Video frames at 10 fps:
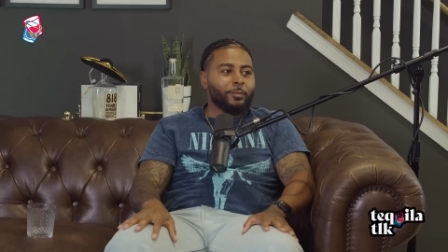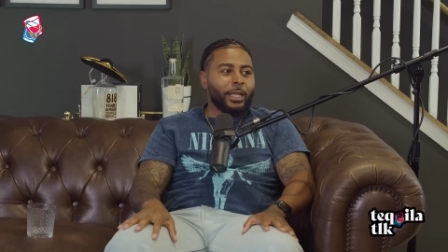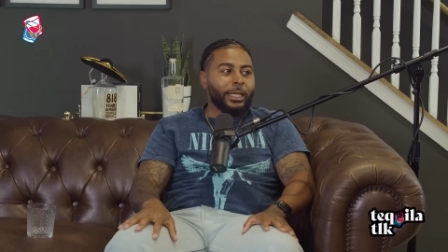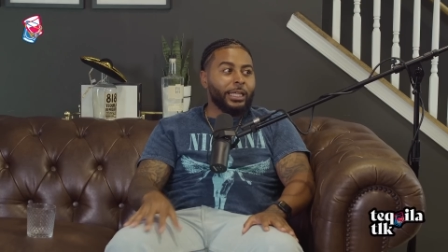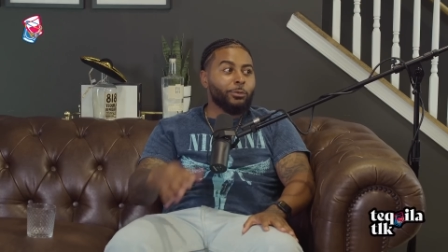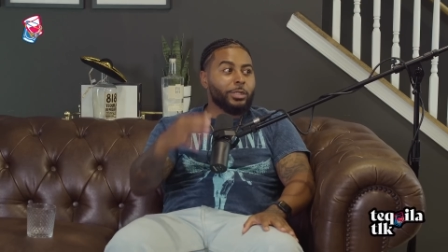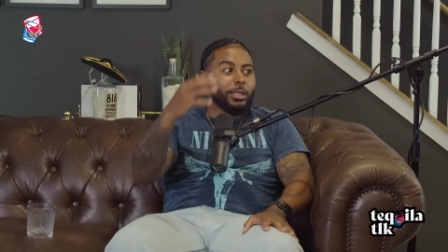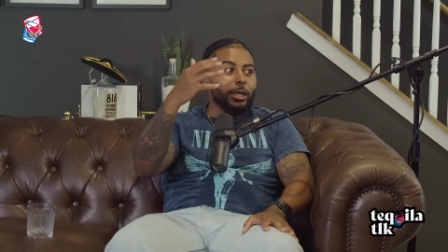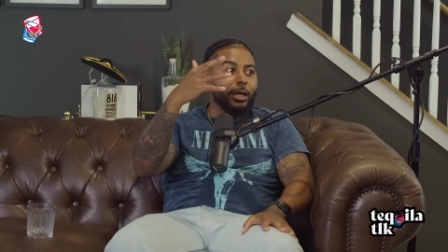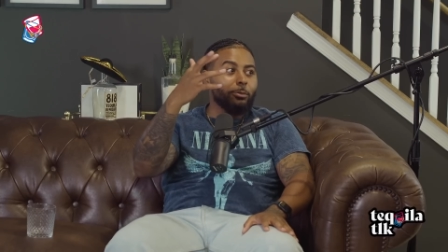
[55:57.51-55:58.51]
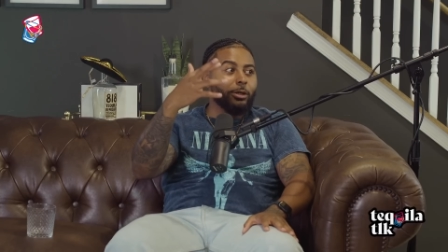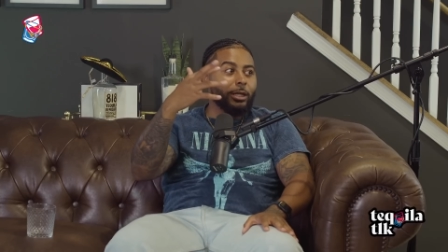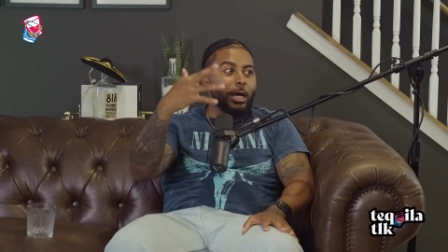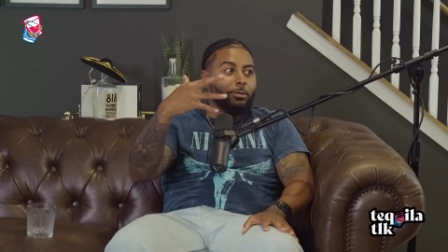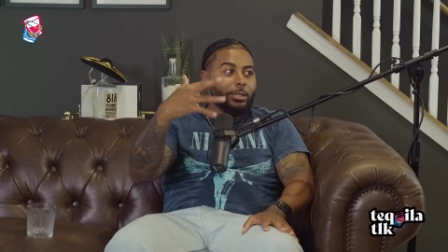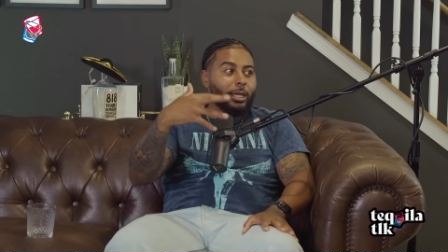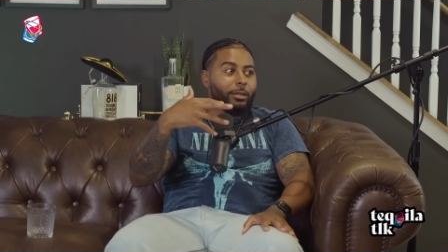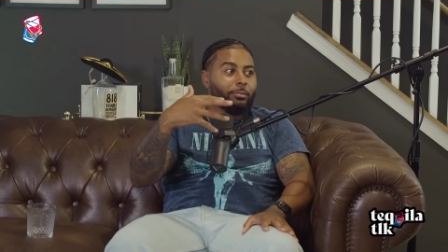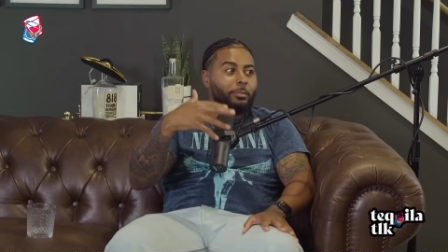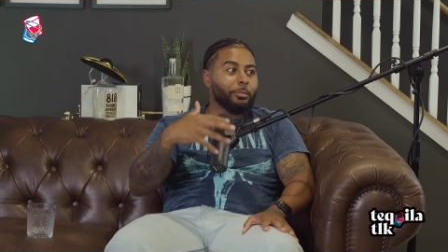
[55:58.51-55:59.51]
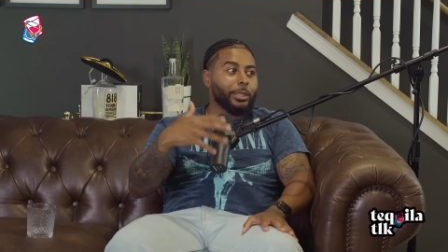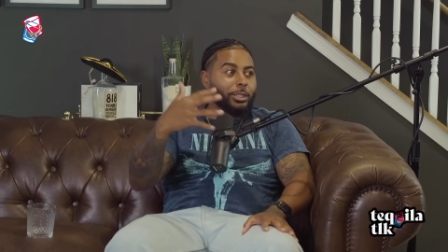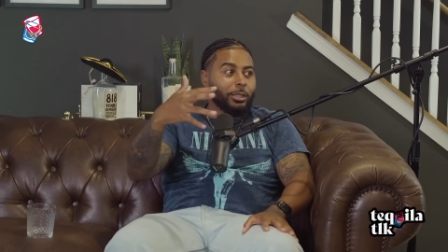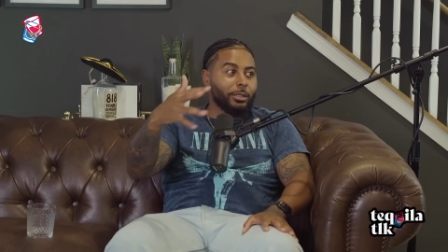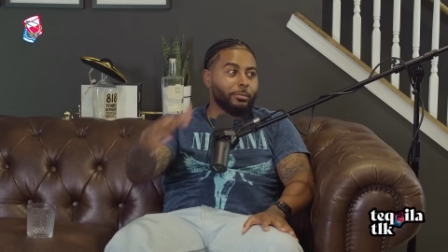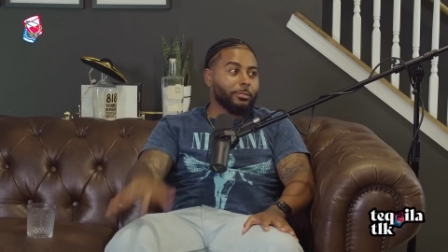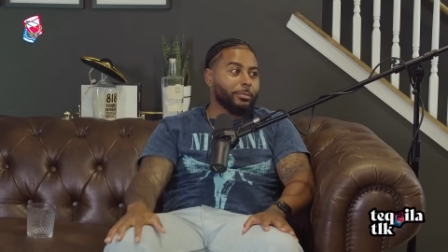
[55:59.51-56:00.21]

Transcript: like he was the camera, and I was like bitching him,